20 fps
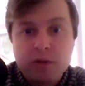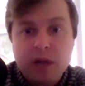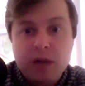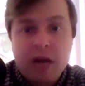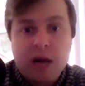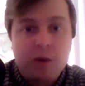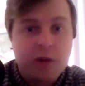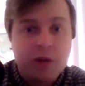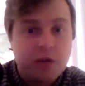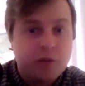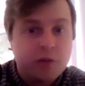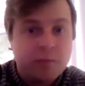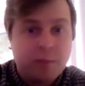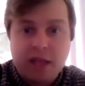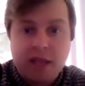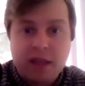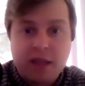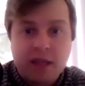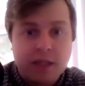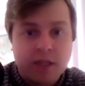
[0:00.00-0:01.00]
How do you
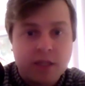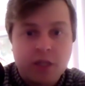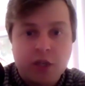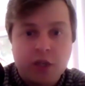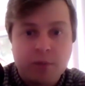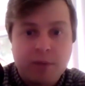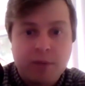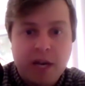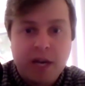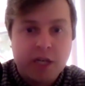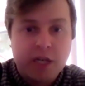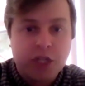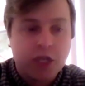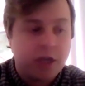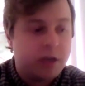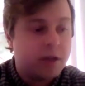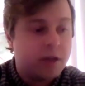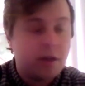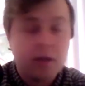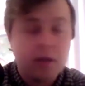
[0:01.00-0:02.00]
make that
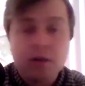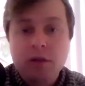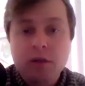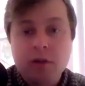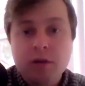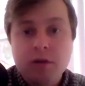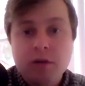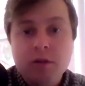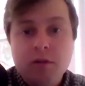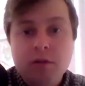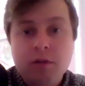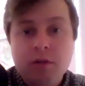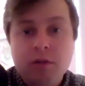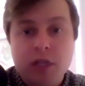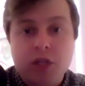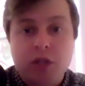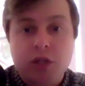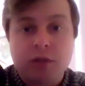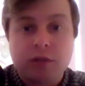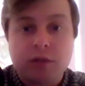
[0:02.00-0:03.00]
determination
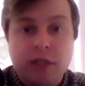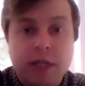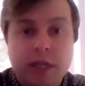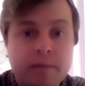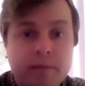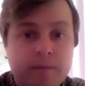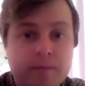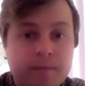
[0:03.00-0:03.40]
internally?